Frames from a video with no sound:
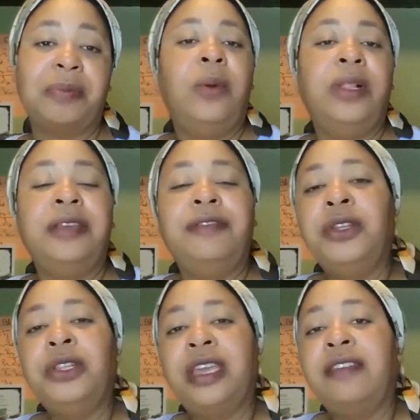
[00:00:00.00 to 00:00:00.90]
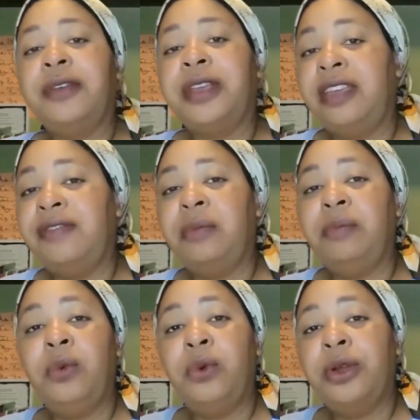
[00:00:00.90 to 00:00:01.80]
Well, if you're looking for even
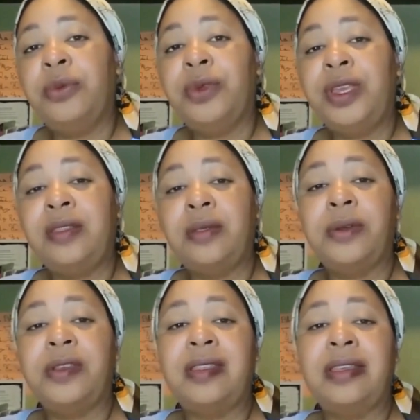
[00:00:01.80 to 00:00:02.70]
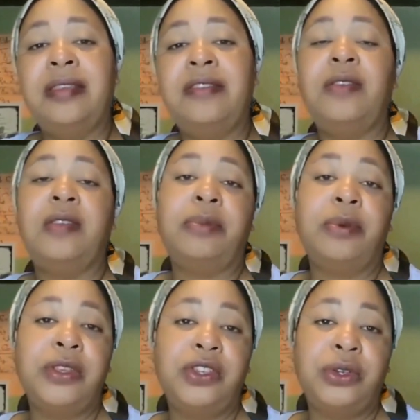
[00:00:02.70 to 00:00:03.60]
more resources to
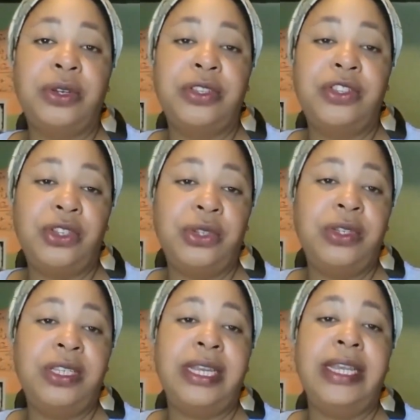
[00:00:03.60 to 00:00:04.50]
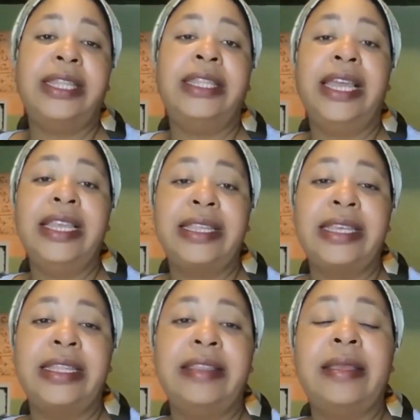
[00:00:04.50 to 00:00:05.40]
support your Juneteenth
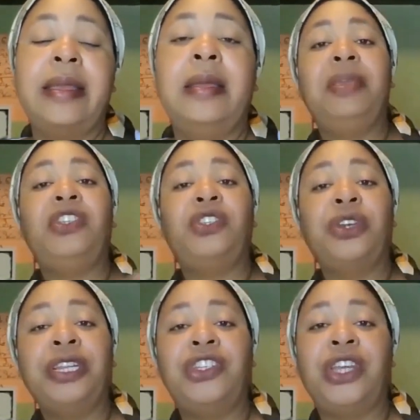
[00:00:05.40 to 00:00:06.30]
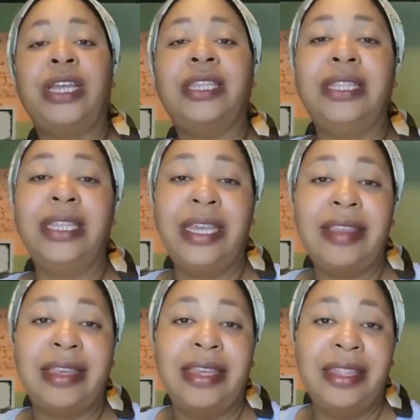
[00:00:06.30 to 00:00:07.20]
lessons, be sure to check the
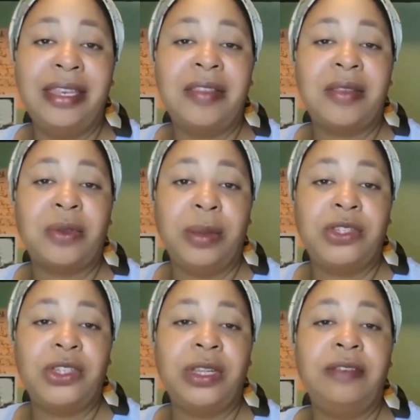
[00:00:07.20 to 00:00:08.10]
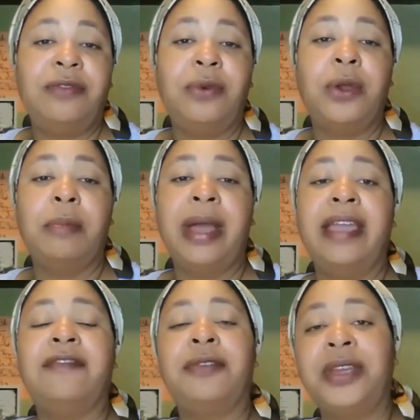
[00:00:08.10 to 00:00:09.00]
links in the description for
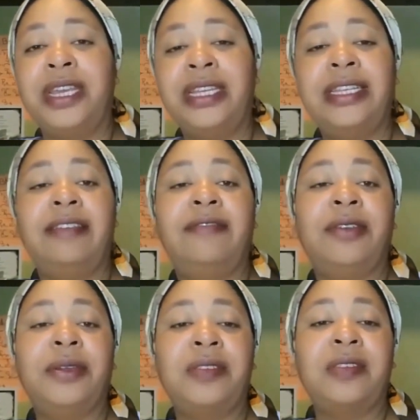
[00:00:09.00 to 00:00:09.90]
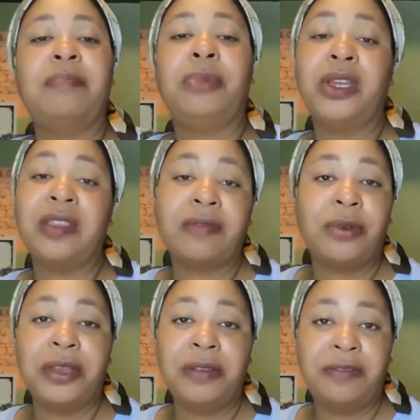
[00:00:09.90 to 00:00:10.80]
my free diverse books
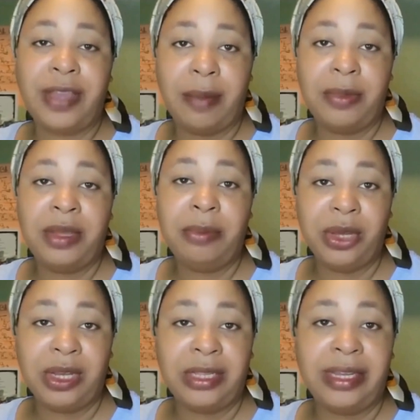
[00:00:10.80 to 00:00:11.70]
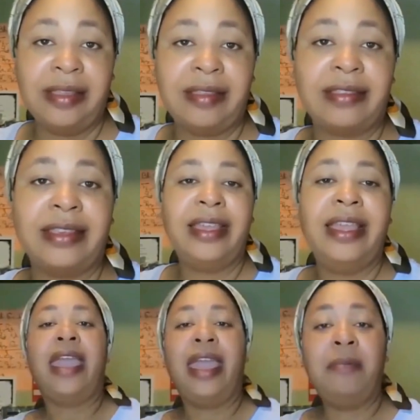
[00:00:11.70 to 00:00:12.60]
for your family book list
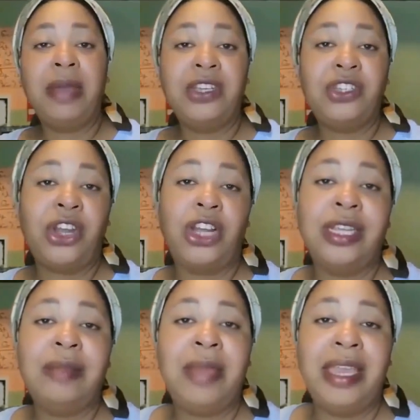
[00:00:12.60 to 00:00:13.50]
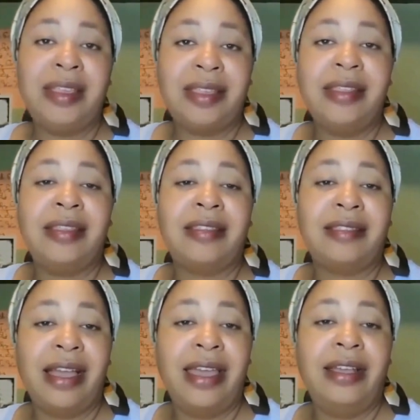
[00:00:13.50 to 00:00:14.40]
and my Charlotte Mason
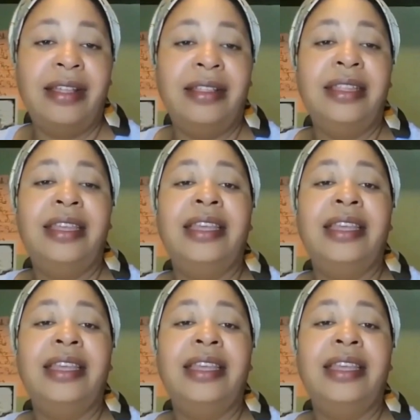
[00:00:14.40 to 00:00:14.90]
style